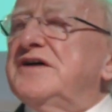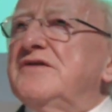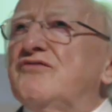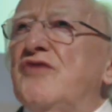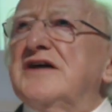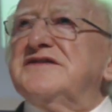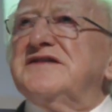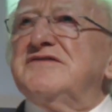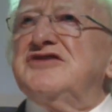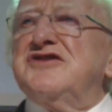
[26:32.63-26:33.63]
rise in
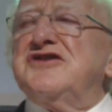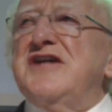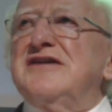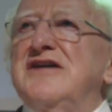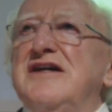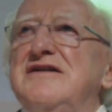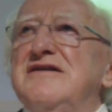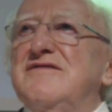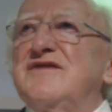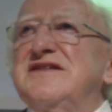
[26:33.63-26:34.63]

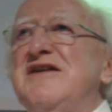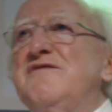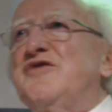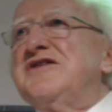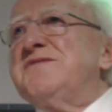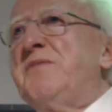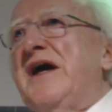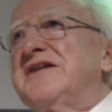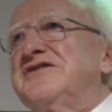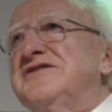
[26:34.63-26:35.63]

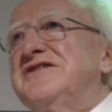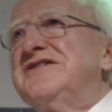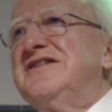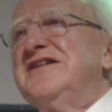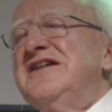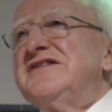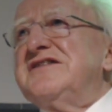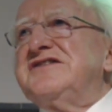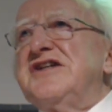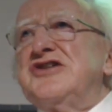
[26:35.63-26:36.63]
self-respect and in
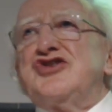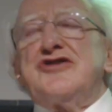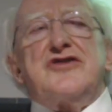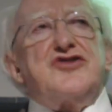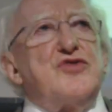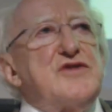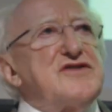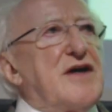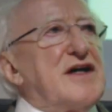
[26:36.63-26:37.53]
distinction, and also I